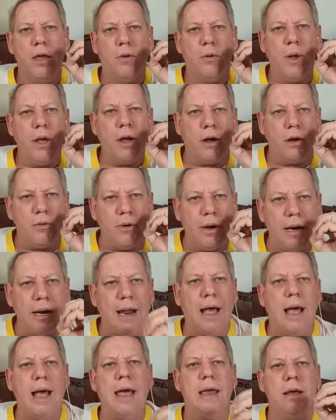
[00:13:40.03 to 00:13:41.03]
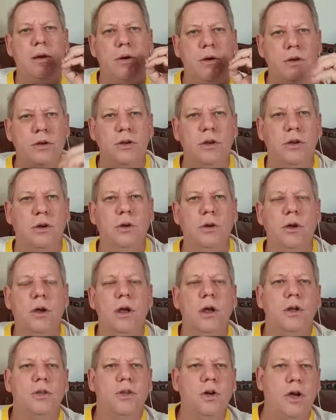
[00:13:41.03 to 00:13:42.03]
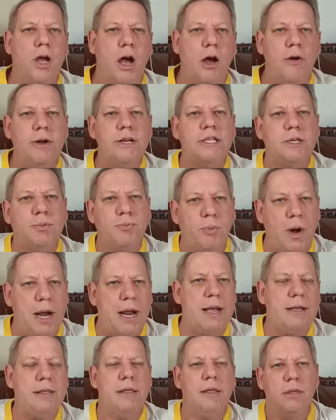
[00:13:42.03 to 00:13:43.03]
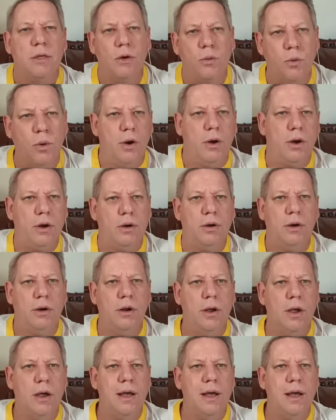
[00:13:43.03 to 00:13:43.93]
we are relying on you to go and spread the word.